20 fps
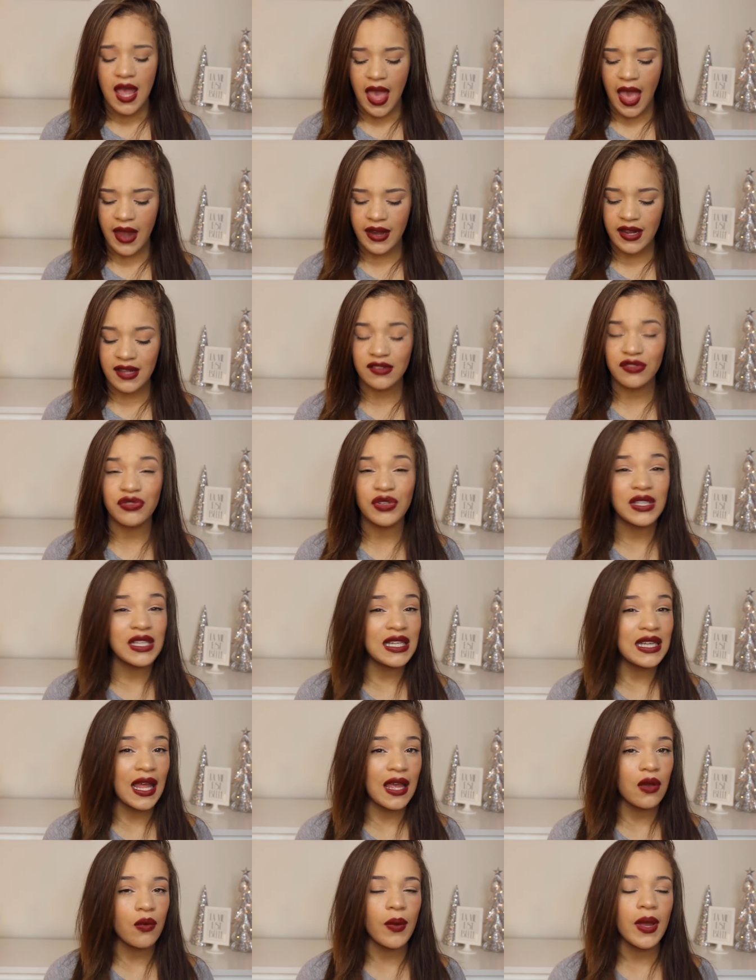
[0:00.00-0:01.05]
and is really
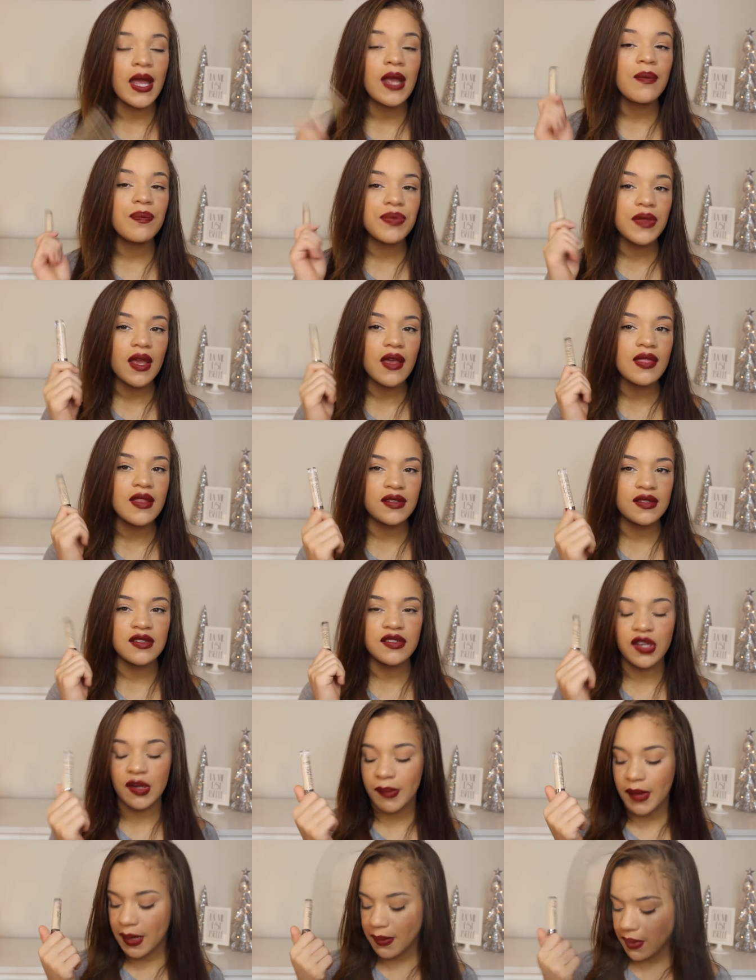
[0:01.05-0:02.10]
lightweight, this
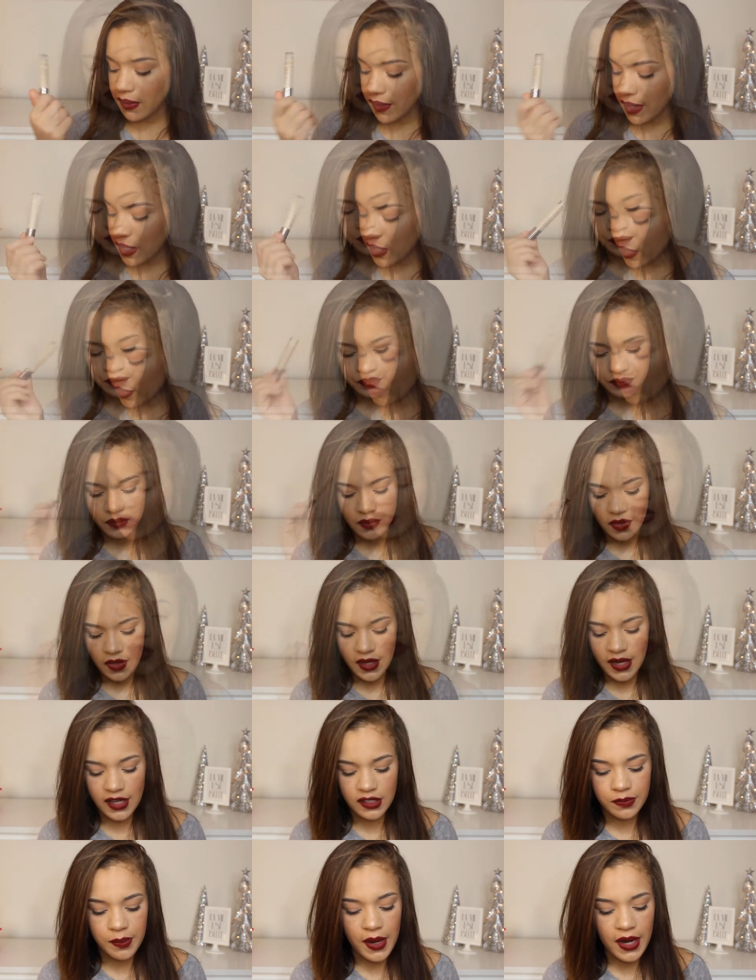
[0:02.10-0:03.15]
is your baby right here. The
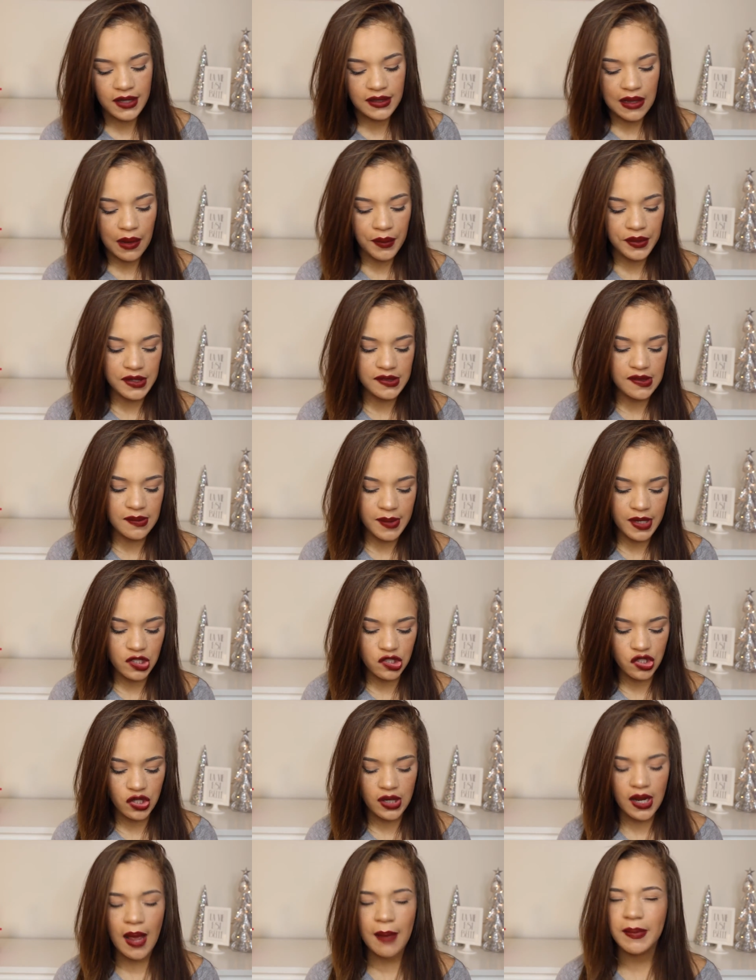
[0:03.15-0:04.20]
next product I wanted to
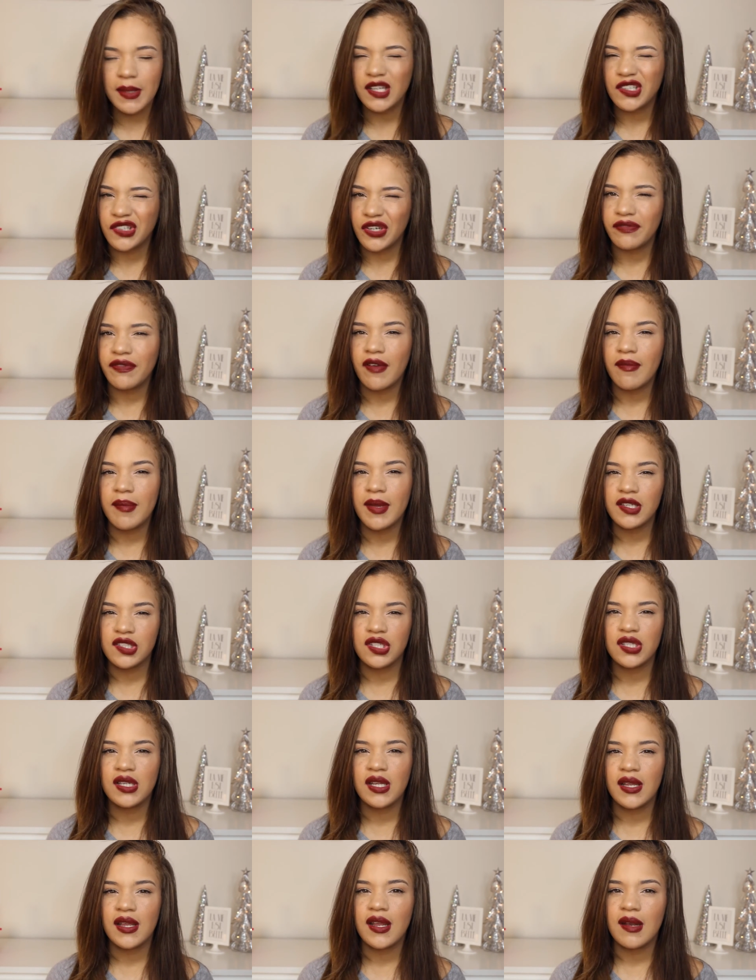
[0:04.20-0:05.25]
mention, I'm not sure if I
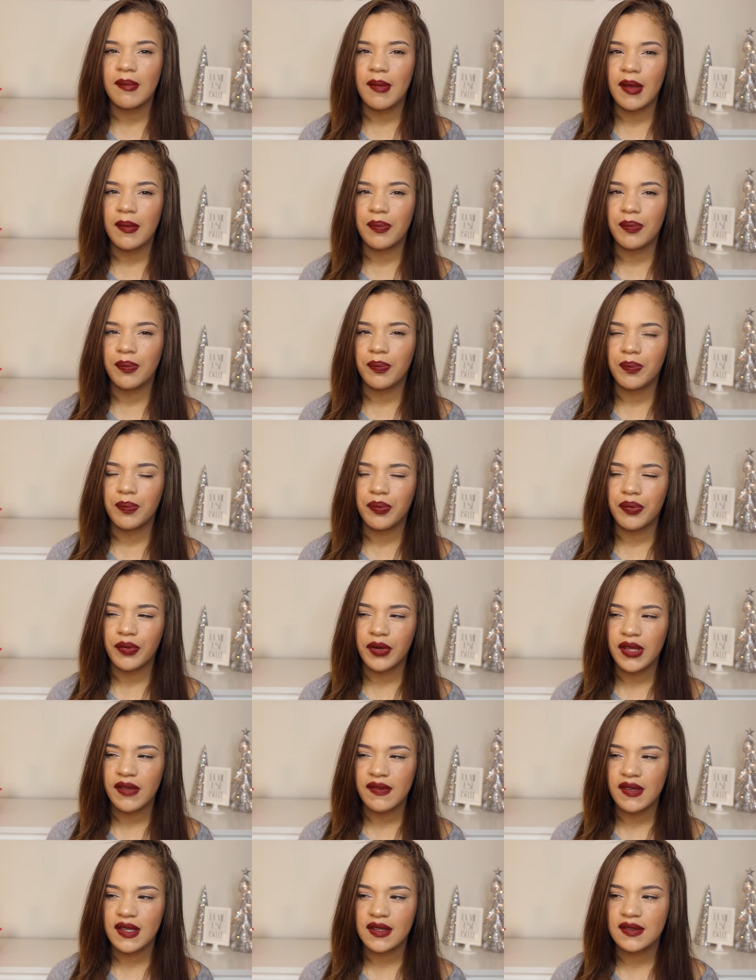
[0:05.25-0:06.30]
mentioned it in my
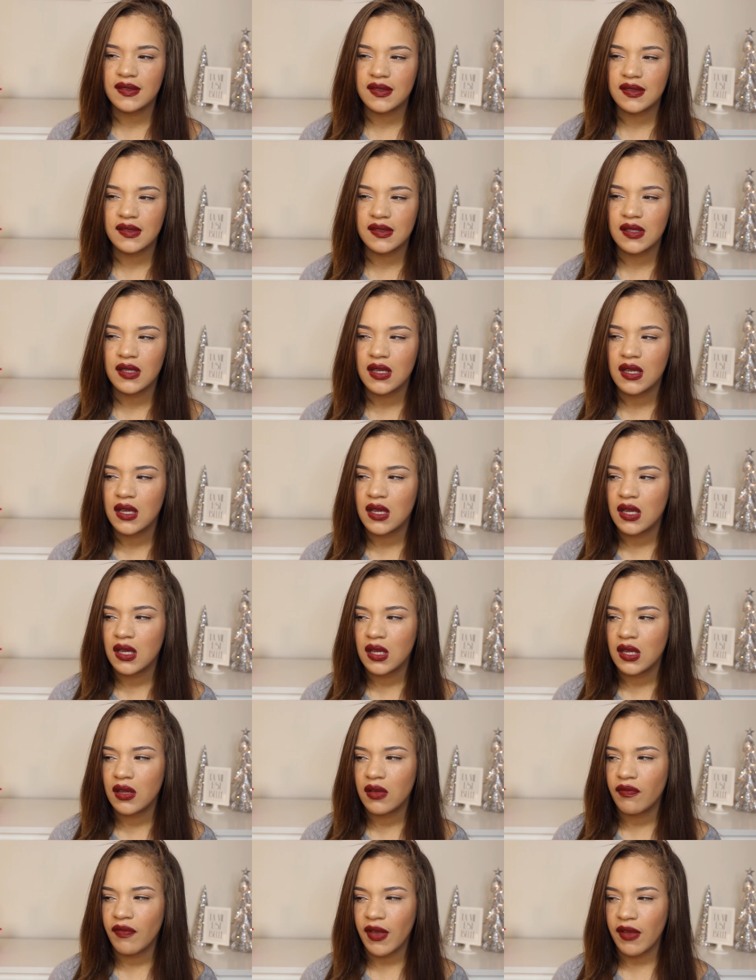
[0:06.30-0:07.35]
previous
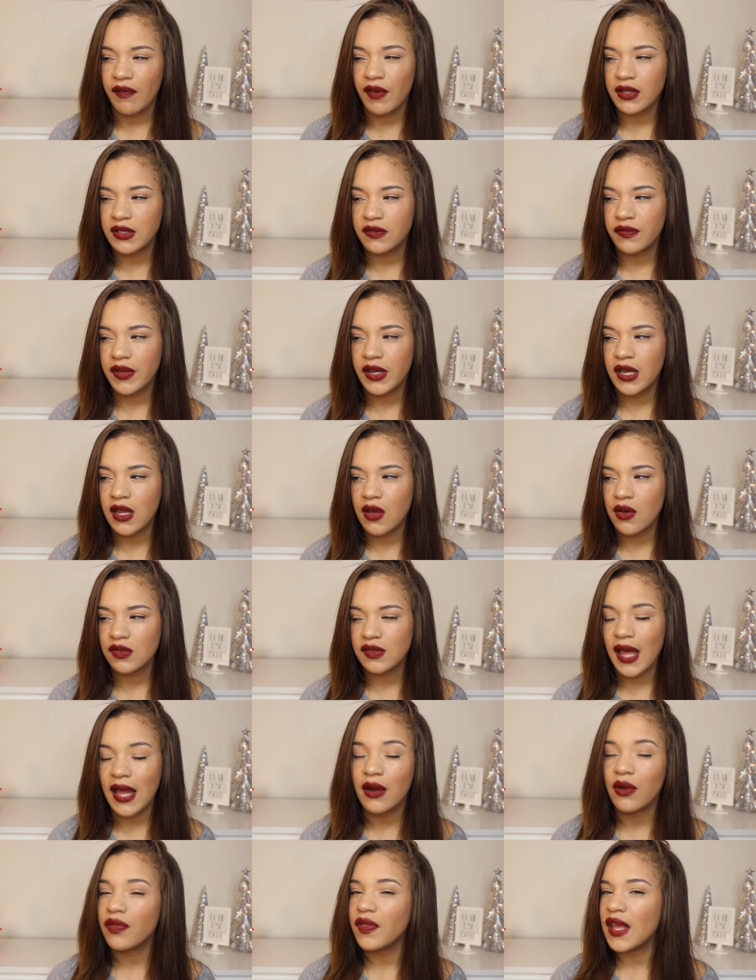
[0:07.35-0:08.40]
favorites
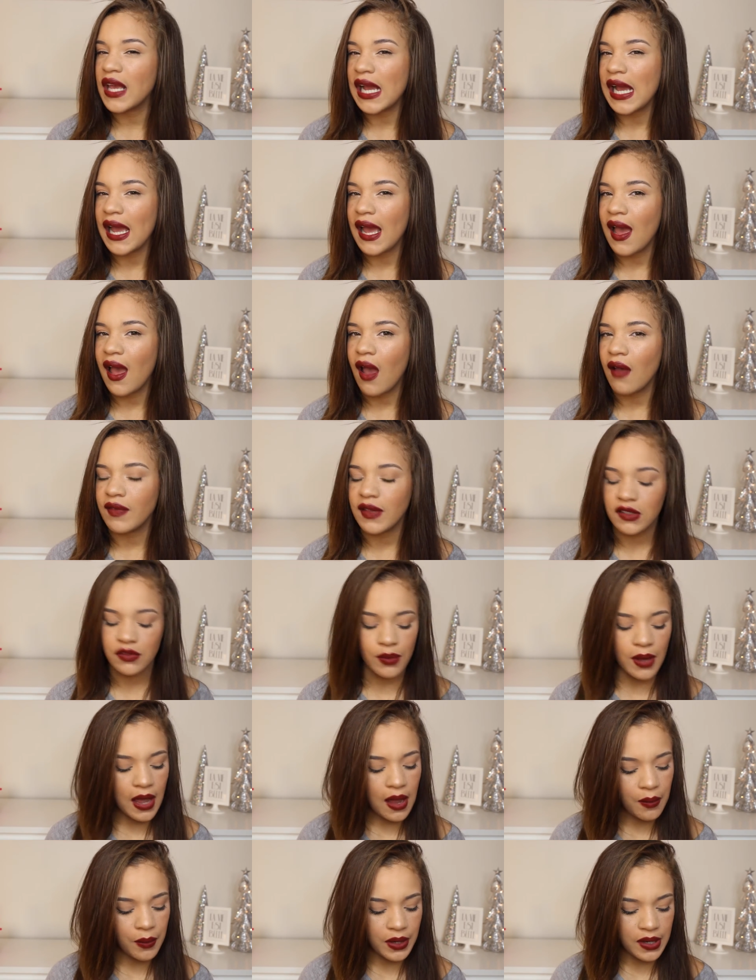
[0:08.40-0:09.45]
videos. I don't think I have. That's
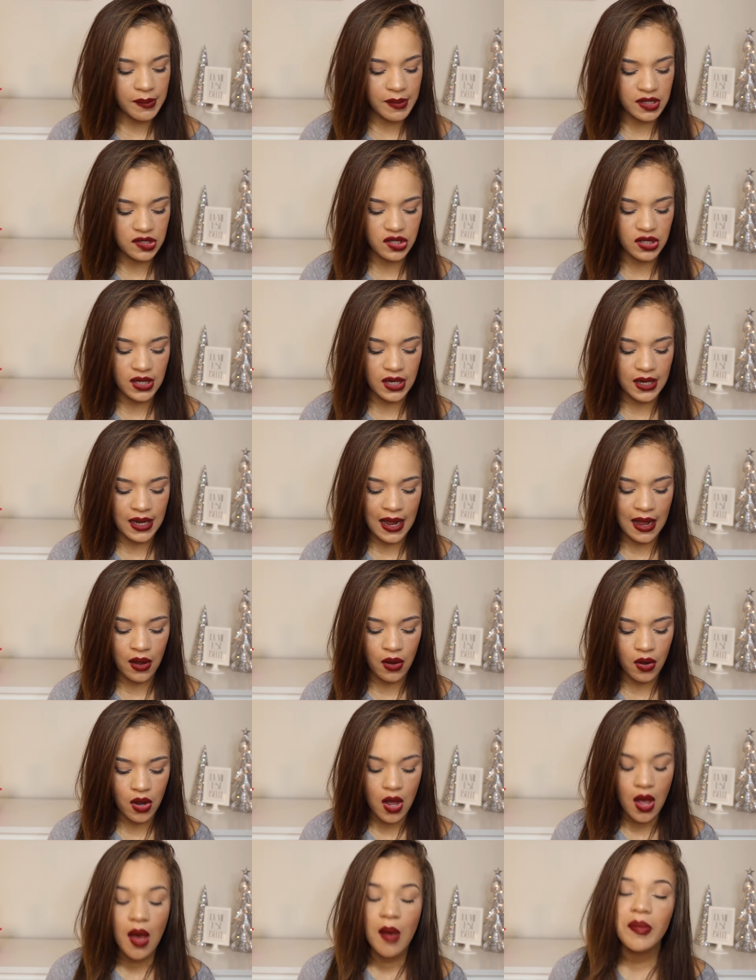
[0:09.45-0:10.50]
why I want to mention it
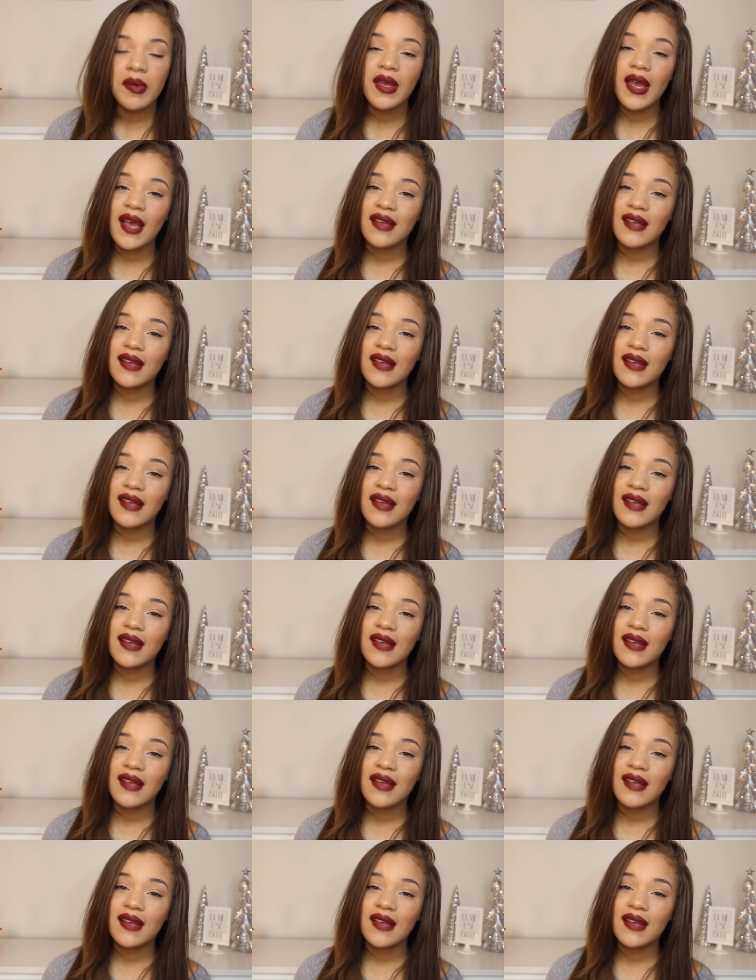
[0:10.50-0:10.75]
now. But you